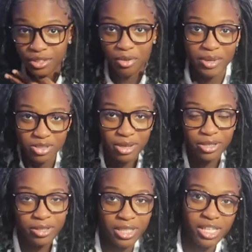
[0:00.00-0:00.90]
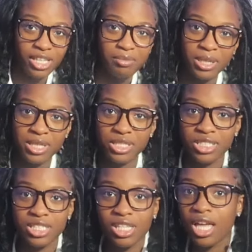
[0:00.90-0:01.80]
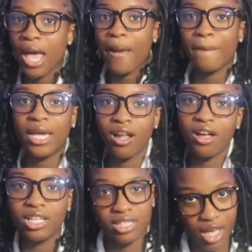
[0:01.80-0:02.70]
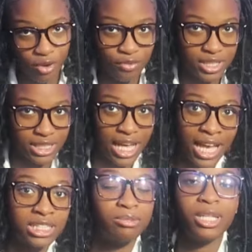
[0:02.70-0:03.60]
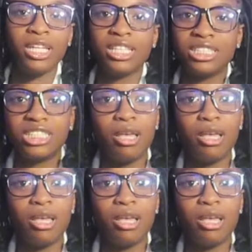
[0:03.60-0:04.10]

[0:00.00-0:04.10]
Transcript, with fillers: Go mess with my girl Kiki because she made all these outfits last minute.